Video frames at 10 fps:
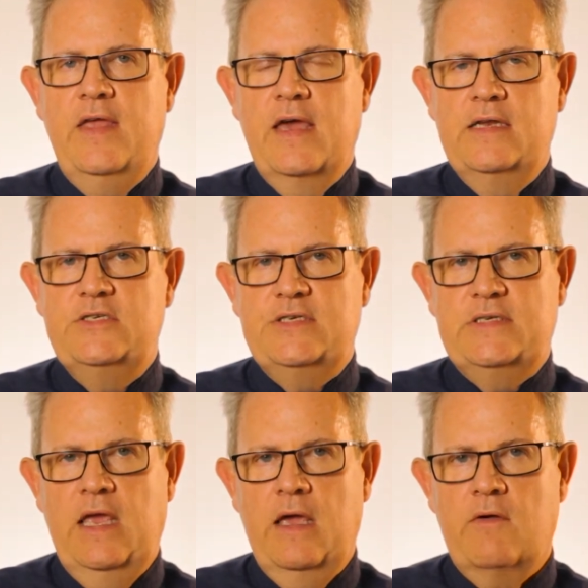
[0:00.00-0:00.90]
The
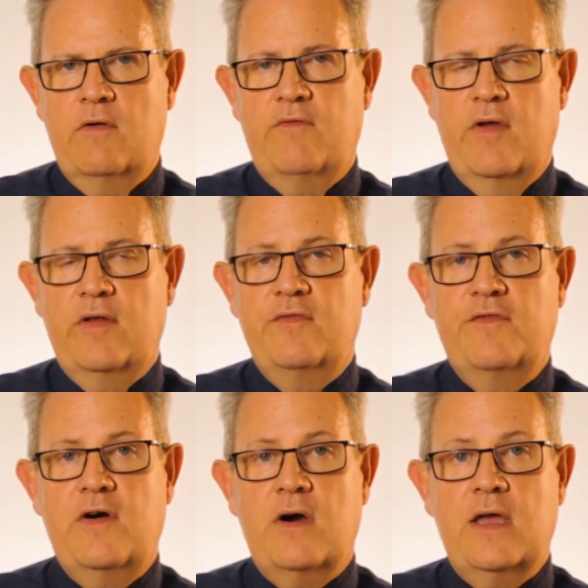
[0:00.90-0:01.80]
energies here are very
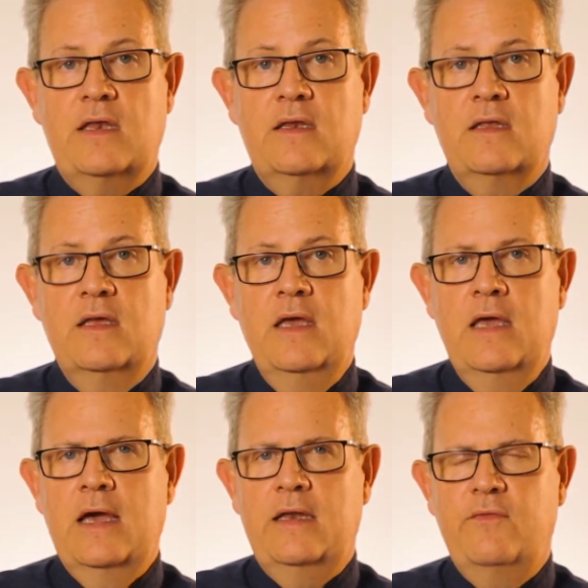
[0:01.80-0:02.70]
fine,
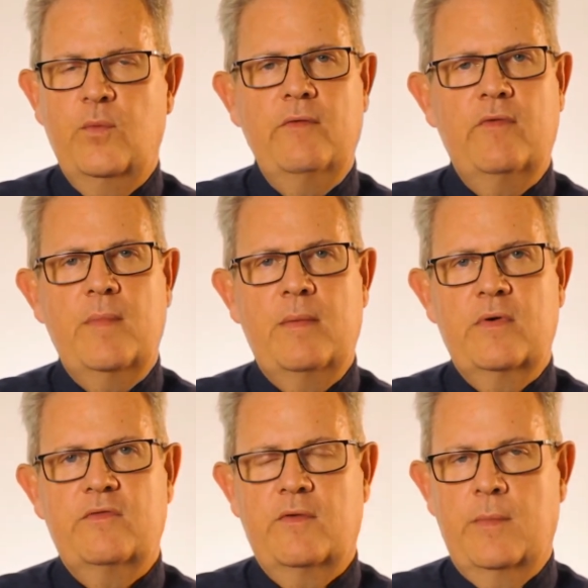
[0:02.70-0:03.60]
and if we
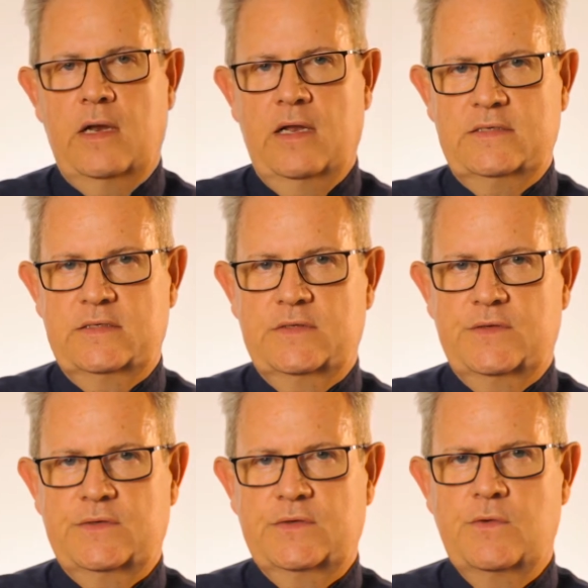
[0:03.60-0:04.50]
remember from our
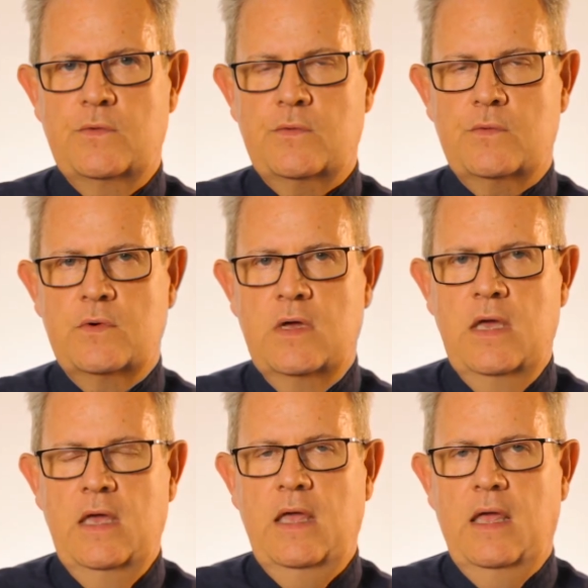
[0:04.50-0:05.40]
lessons at school,
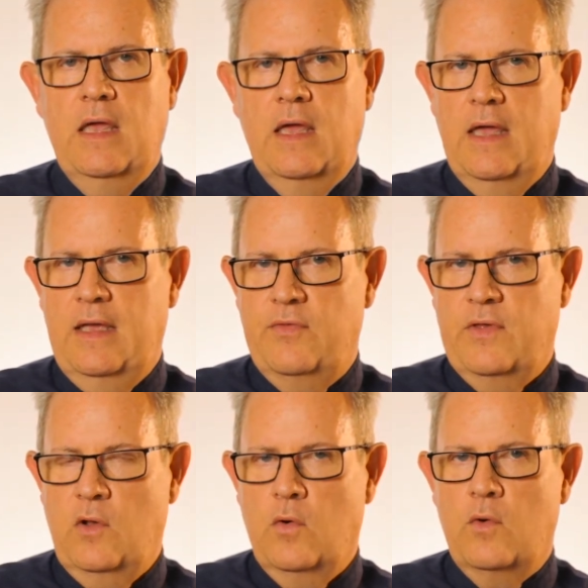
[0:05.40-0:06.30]

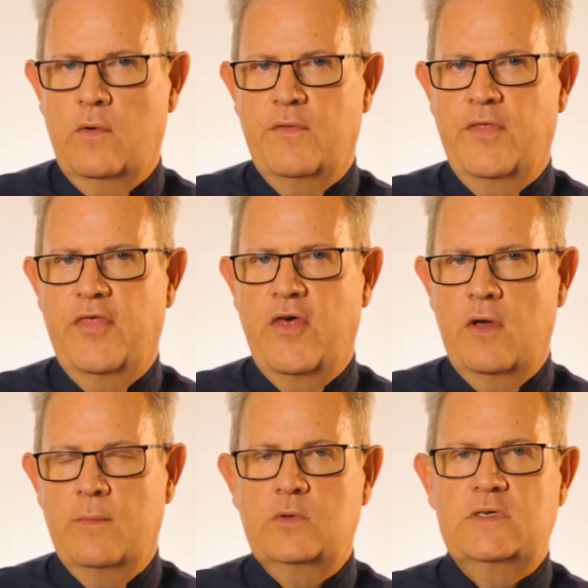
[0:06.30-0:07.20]
in the law of
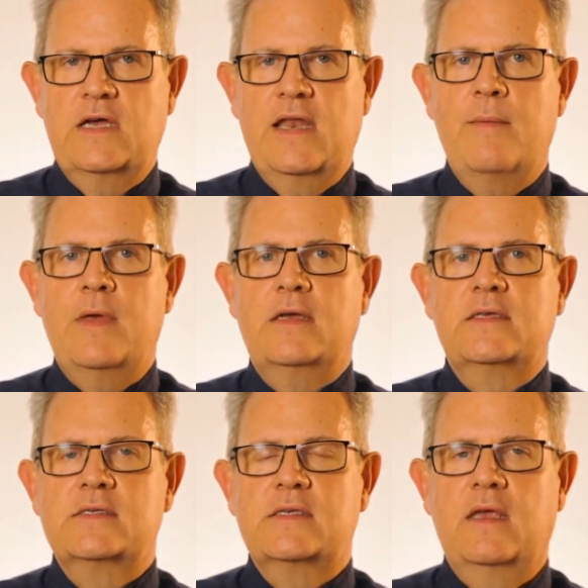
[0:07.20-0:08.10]

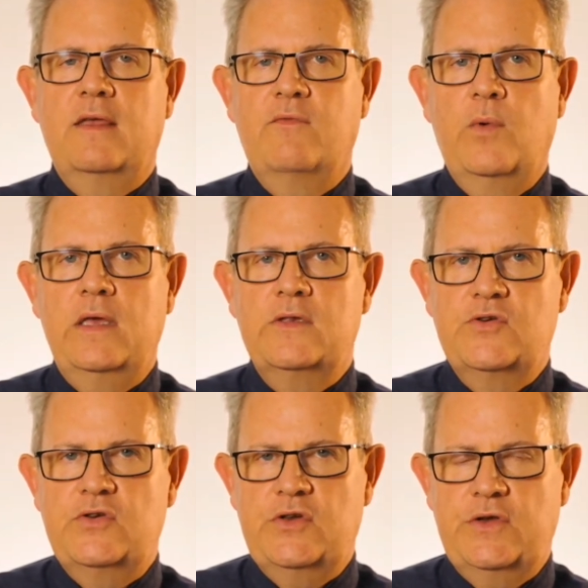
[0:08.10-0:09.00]
thermodynamics, if we
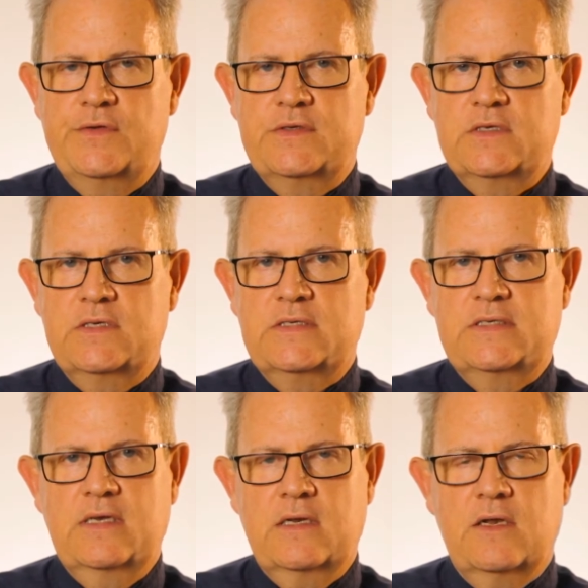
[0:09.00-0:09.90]
introduce a
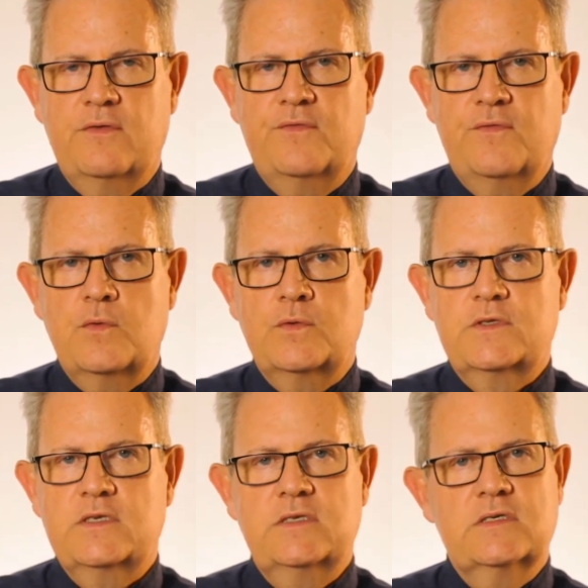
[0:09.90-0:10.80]
subtler
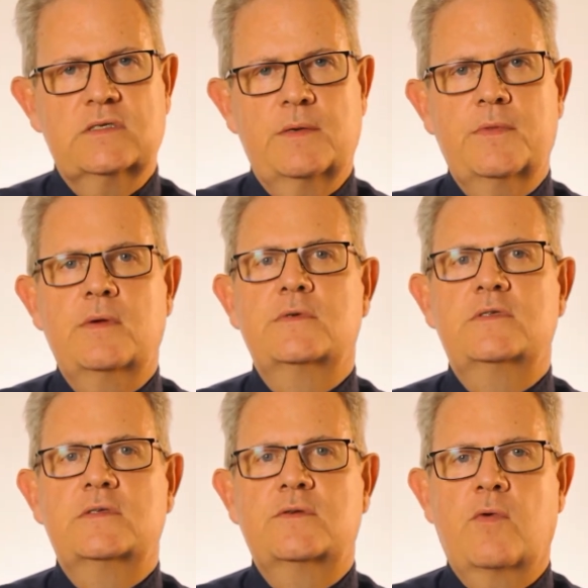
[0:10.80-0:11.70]
force into something
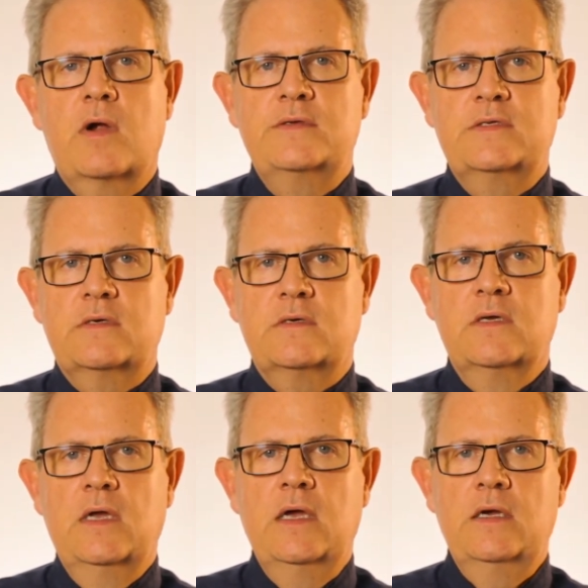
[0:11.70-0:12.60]
which is
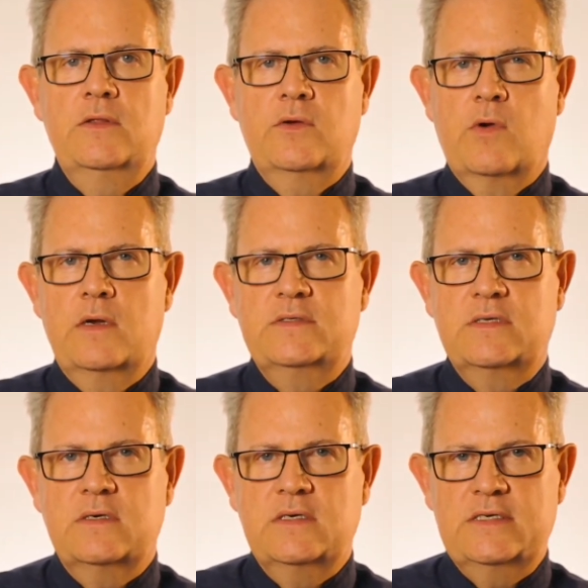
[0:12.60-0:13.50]
grosser, the
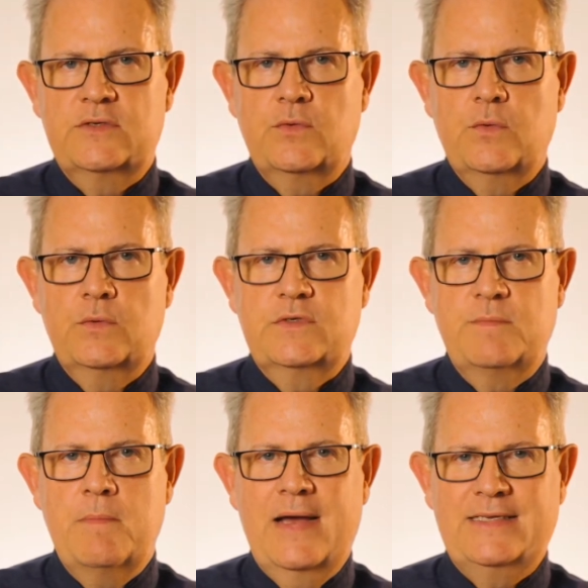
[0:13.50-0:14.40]
grosser is
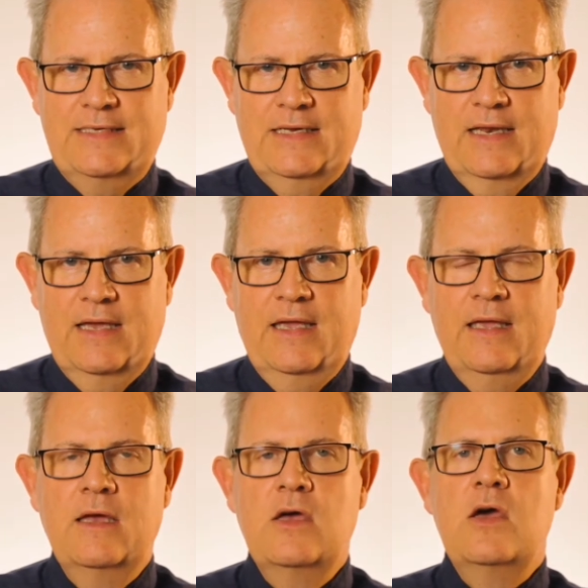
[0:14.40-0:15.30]

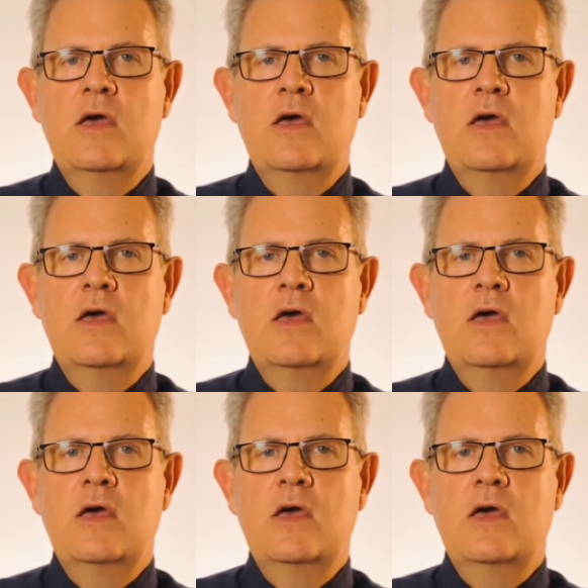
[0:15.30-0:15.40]
automatically